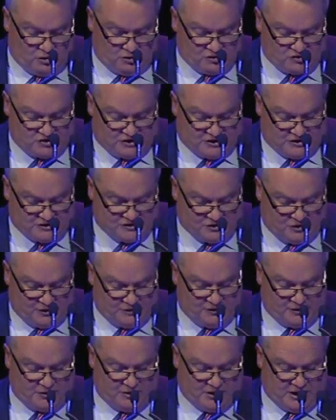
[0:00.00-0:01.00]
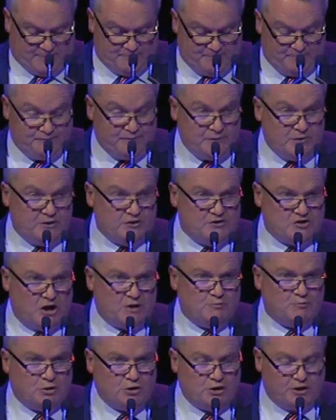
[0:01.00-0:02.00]
to preach the virtues of
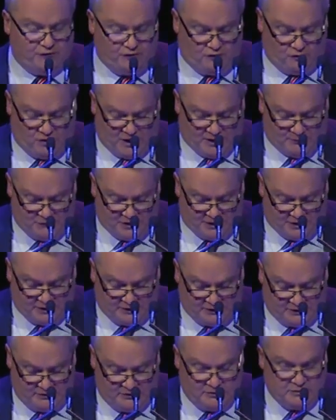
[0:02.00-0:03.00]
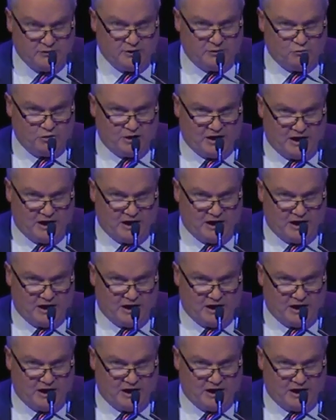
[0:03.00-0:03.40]
patience to the football